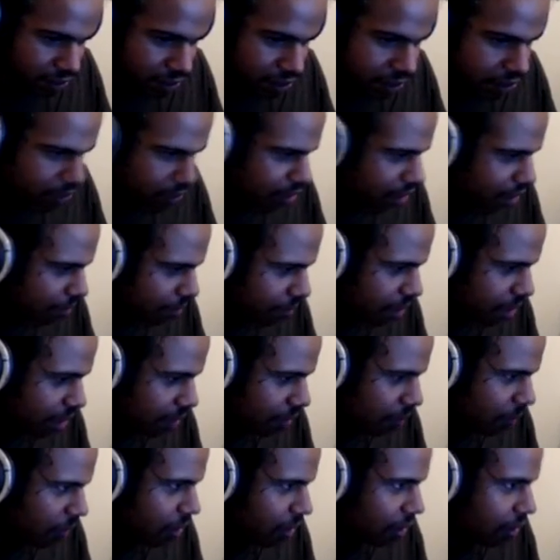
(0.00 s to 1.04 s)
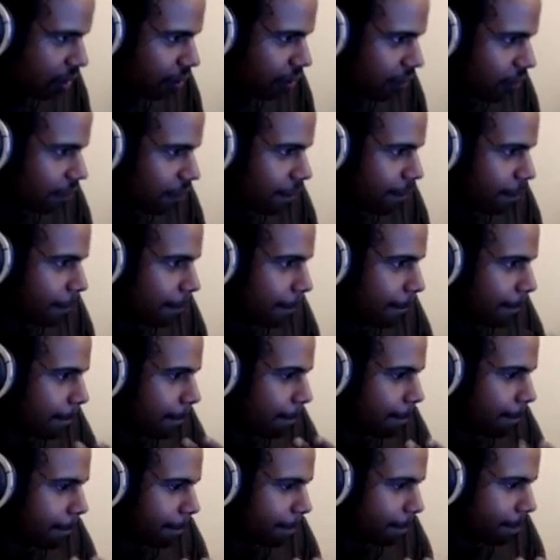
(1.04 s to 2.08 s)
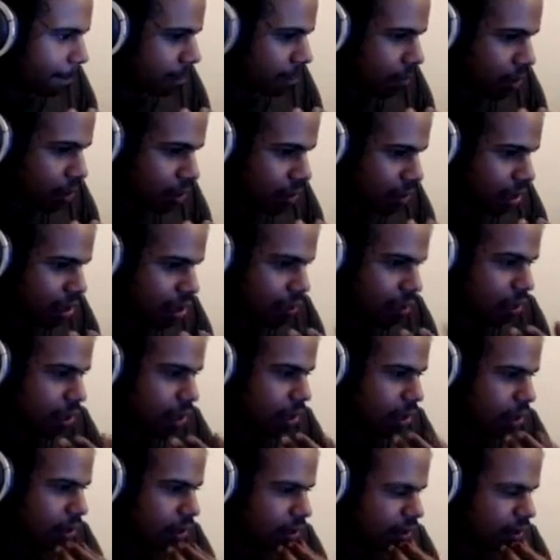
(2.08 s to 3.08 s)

Okay, come on now, work. Okay, there we are.